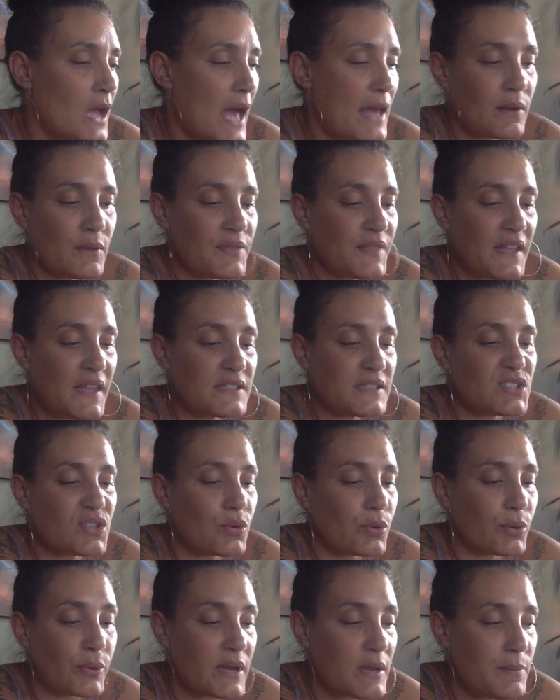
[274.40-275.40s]
I don't think it's
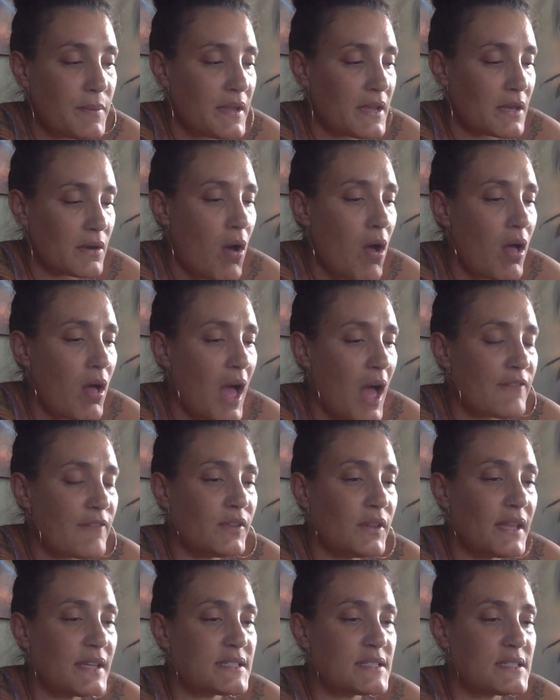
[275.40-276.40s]
creepy at all. I
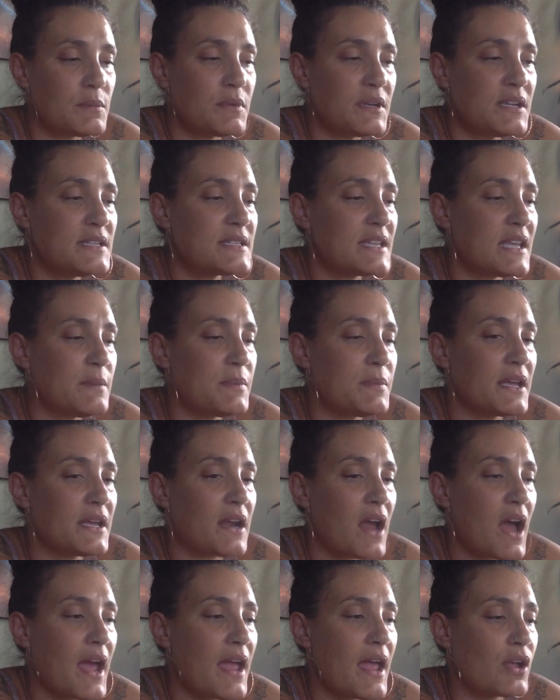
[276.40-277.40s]
feel like somebody's keeping
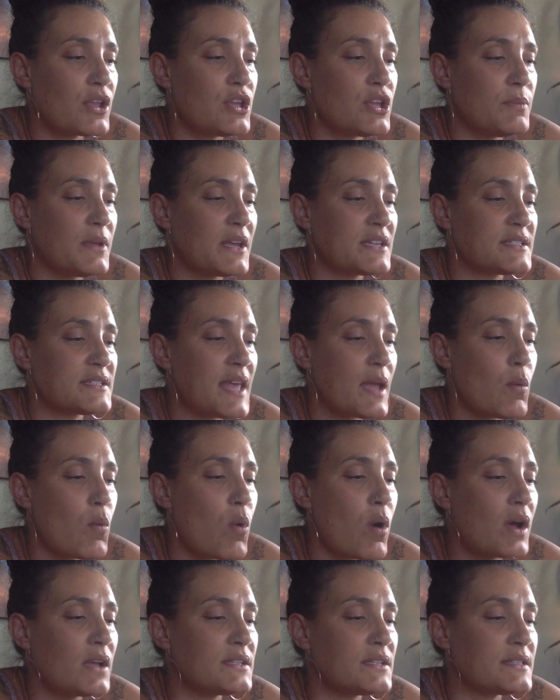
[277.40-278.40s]
an eye on you because they
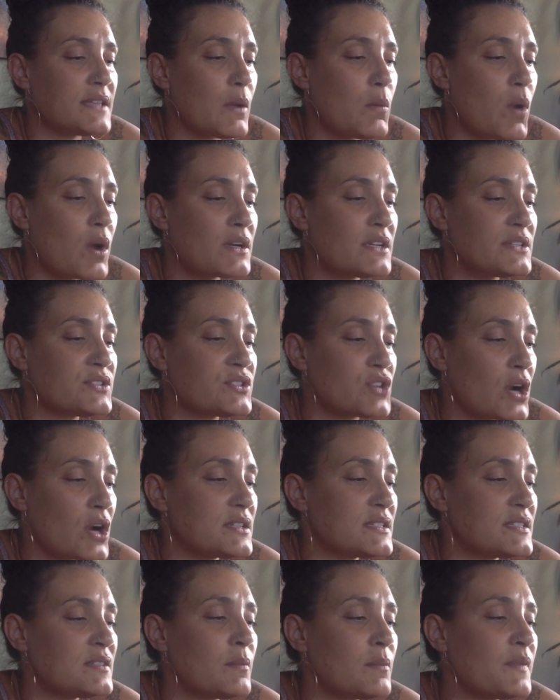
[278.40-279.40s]
want to
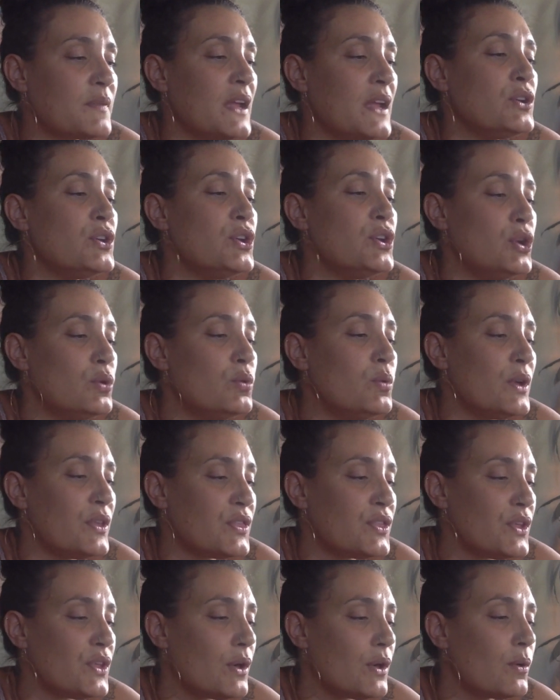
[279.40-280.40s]
start something new
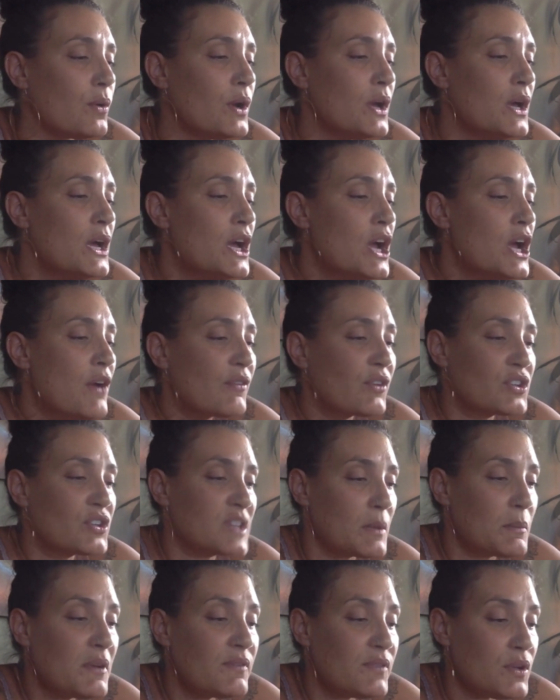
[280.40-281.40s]
with you. For
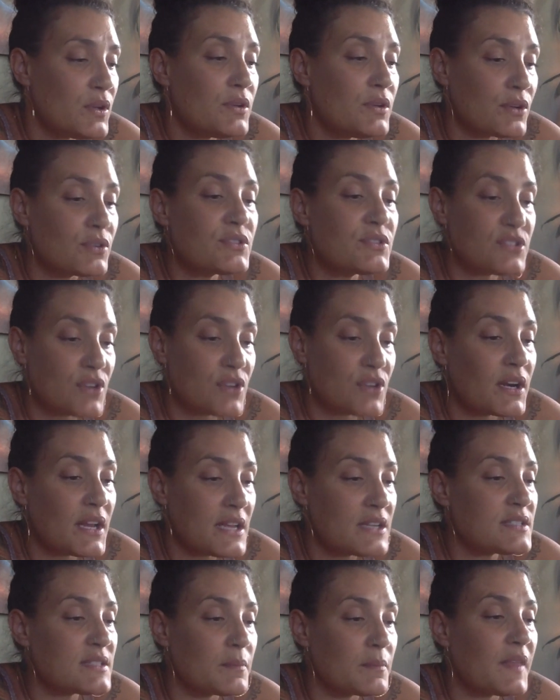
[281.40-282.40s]
some of you, you're
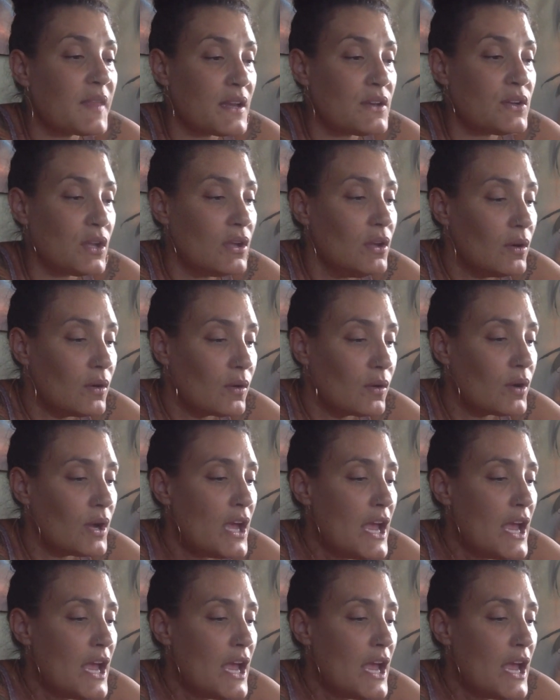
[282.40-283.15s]
starting something new.